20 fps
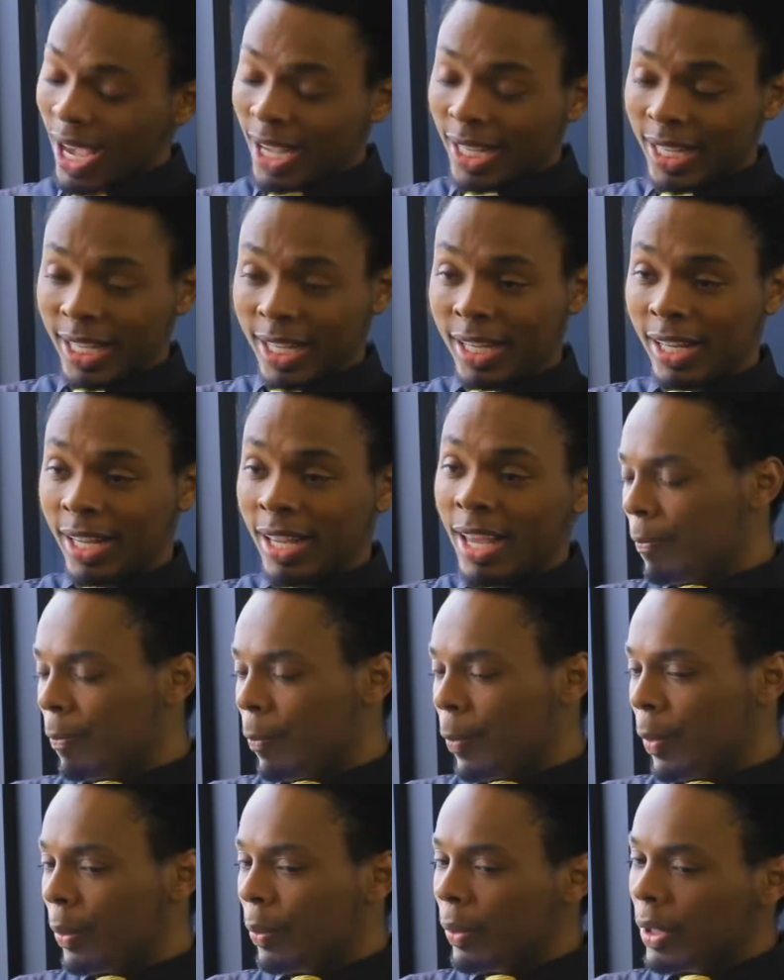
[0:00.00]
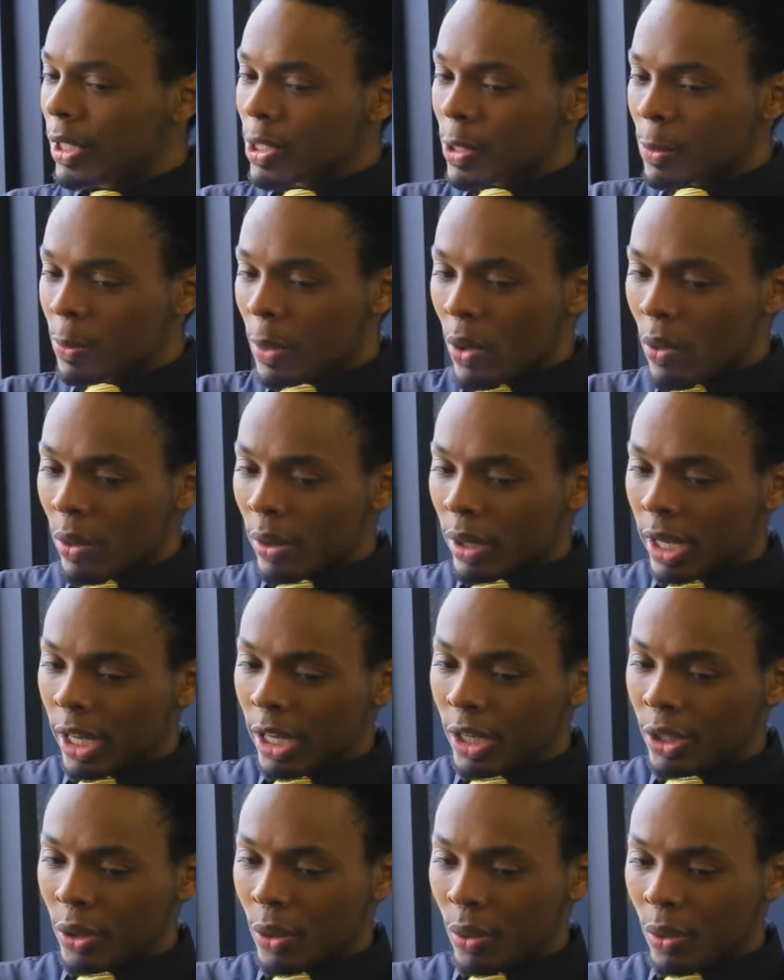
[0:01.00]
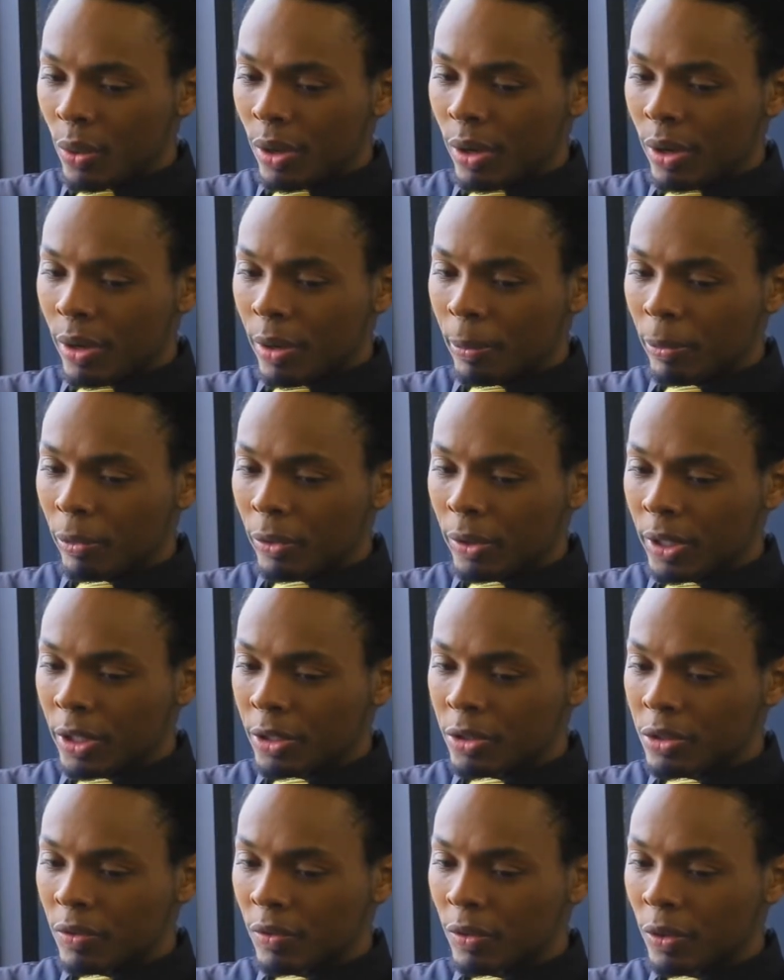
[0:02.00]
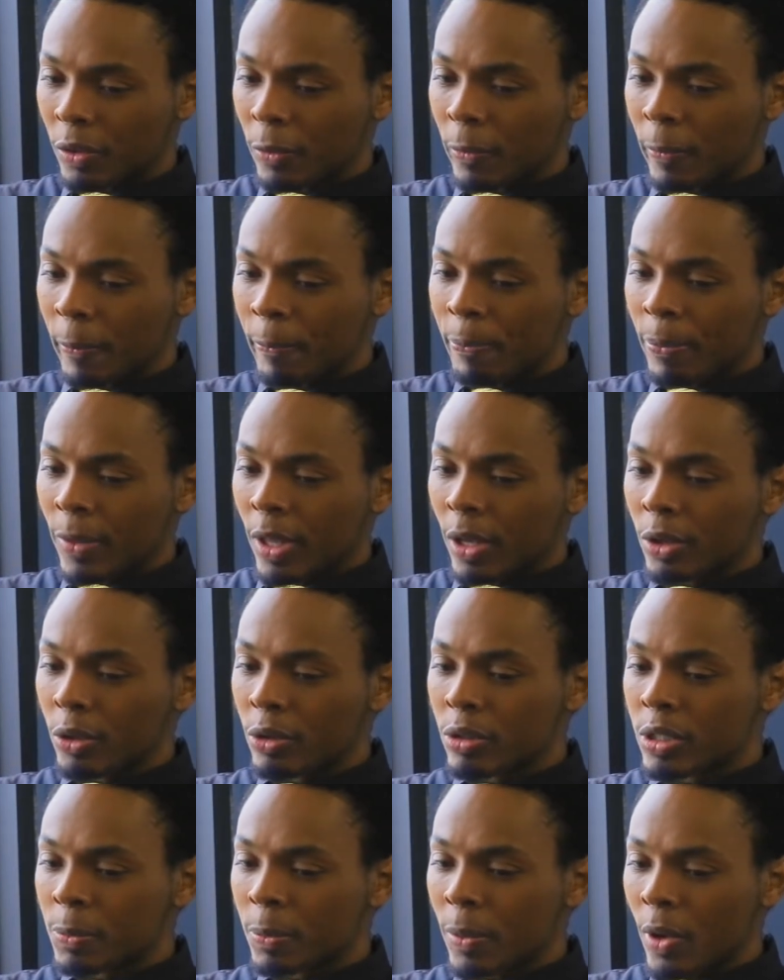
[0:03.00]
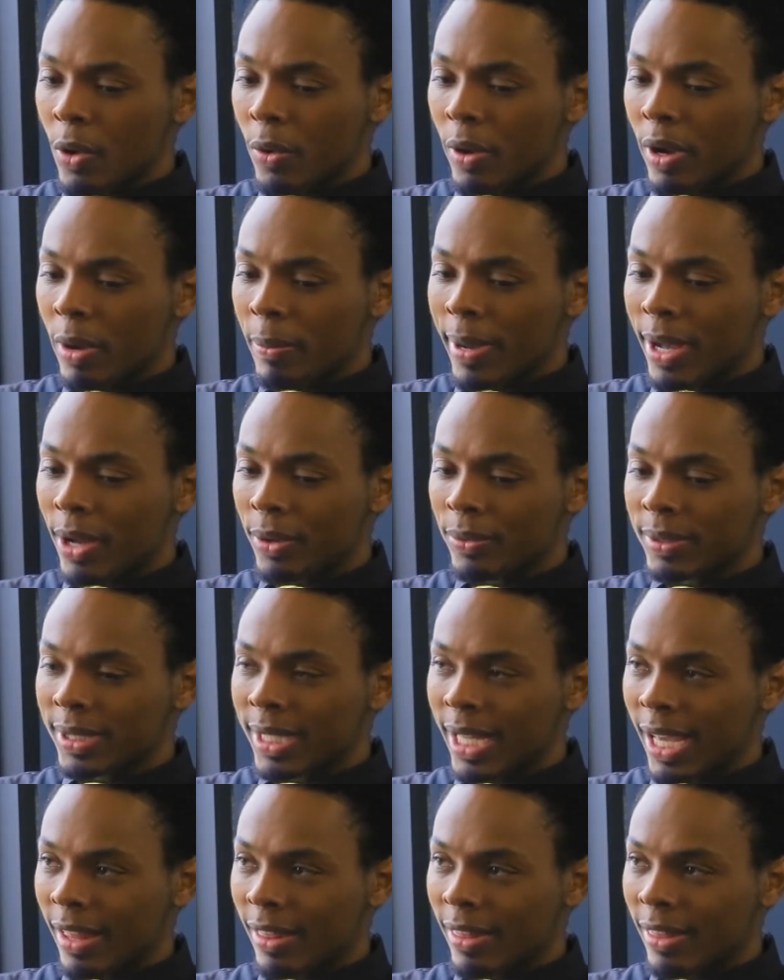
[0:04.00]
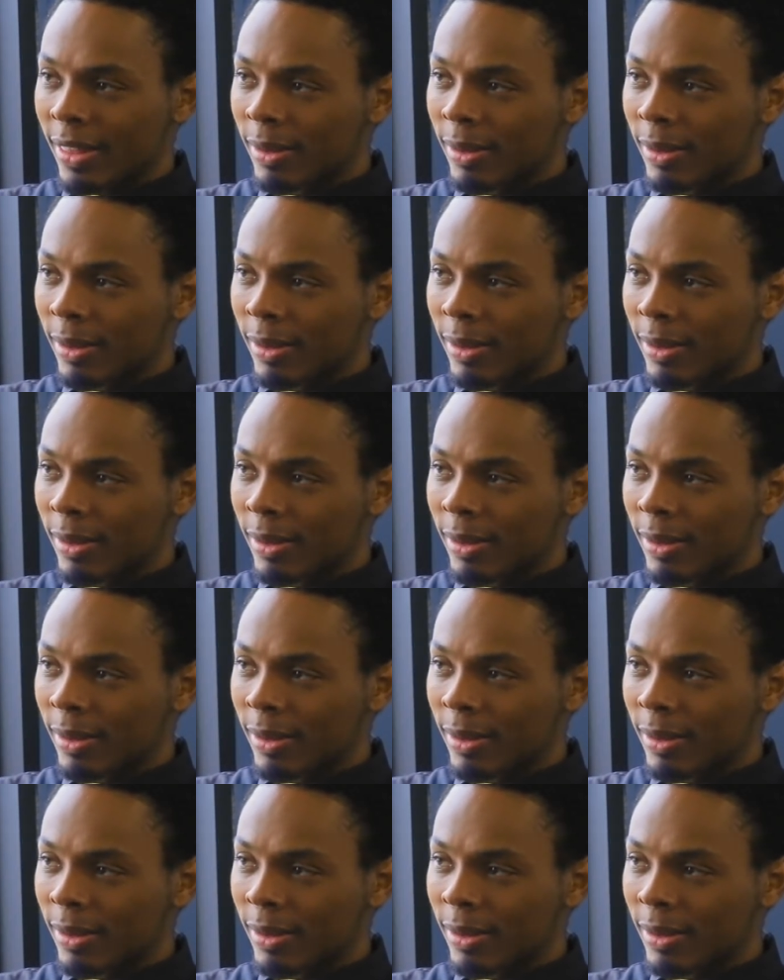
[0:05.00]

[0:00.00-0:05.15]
I get it. When we spoke in your pre-interview, you spoke about death